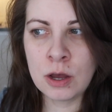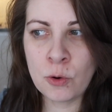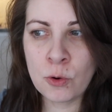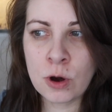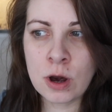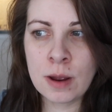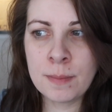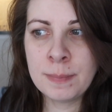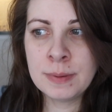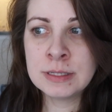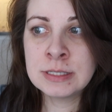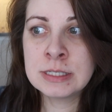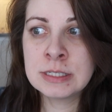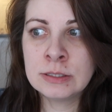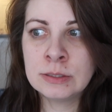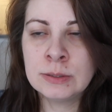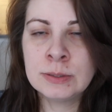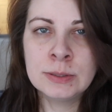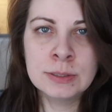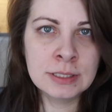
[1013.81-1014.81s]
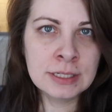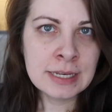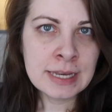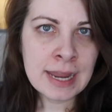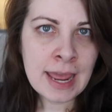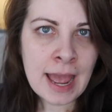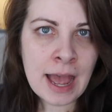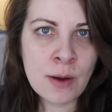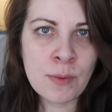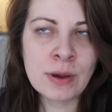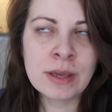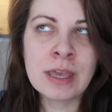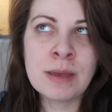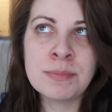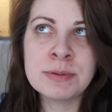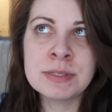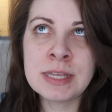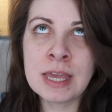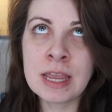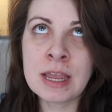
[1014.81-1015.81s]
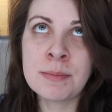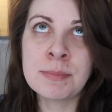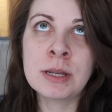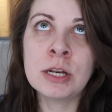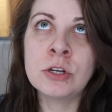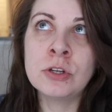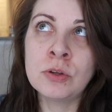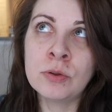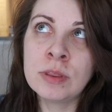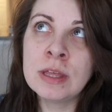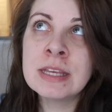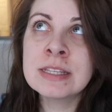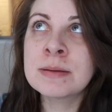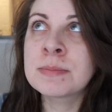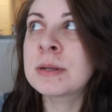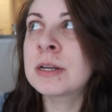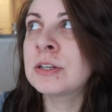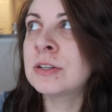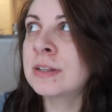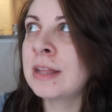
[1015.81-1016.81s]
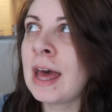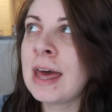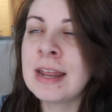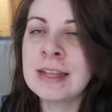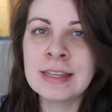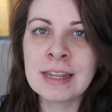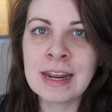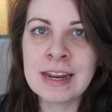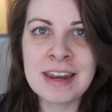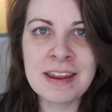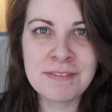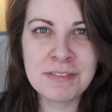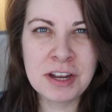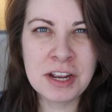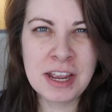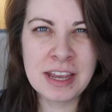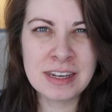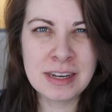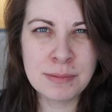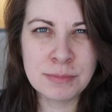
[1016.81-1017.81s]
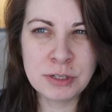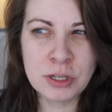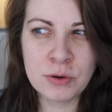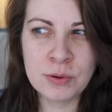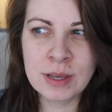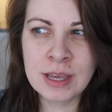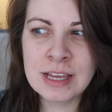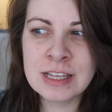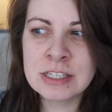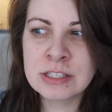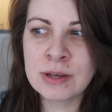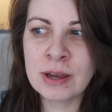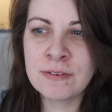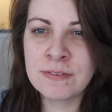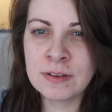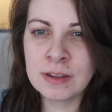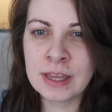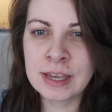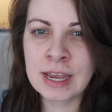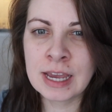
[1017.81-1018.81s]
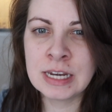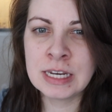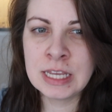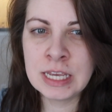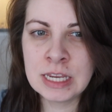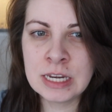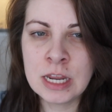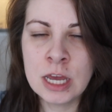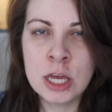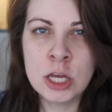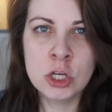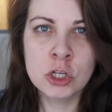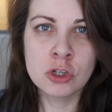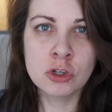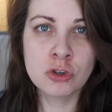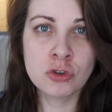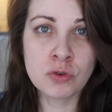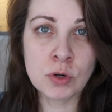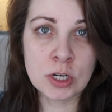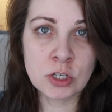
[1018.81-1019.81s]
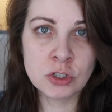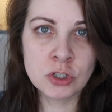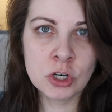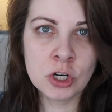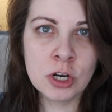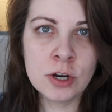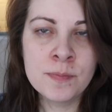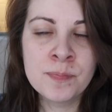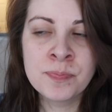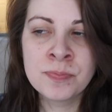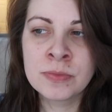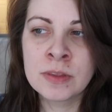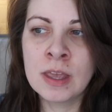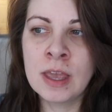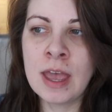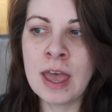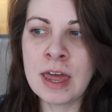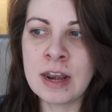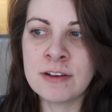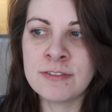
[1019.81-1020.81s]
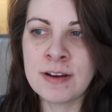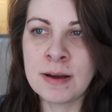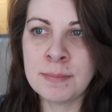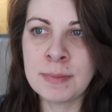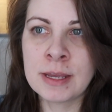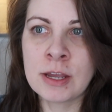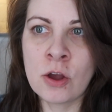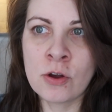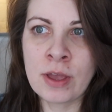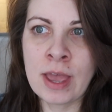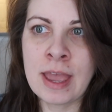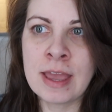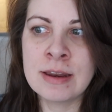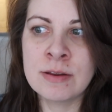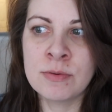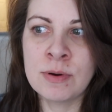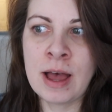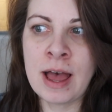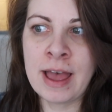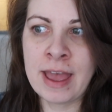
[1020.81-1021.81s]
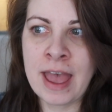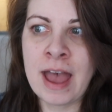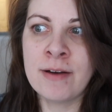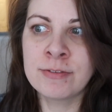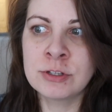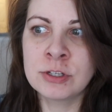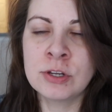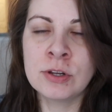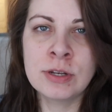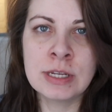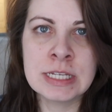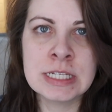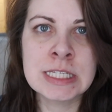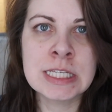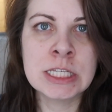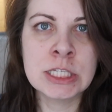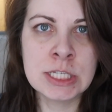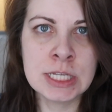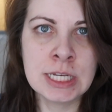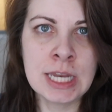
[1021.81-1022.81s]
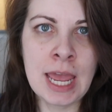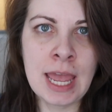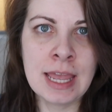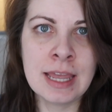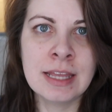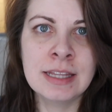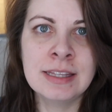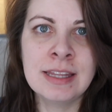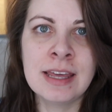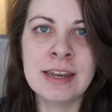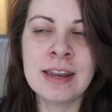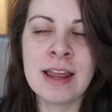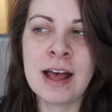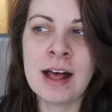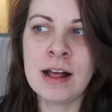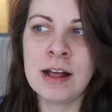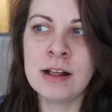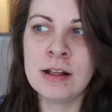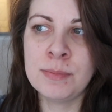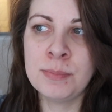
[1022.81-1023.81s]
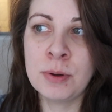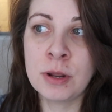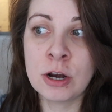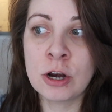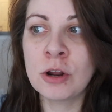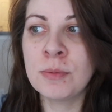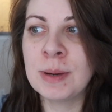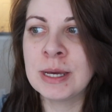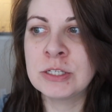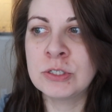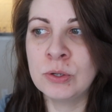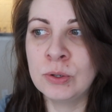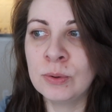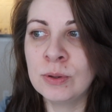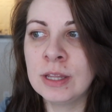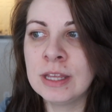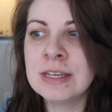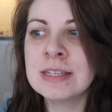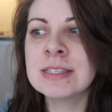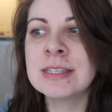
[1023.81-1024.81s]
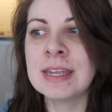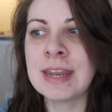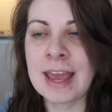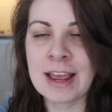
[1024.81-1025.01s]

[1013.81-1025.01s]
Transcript: or up until now I keep saying I'm gonna do this, I'm gonna do that, and then I never end up doing it. So I feel like I need structure. And if I'm like, okay, I have to do this today, then I'll put it on my to-do list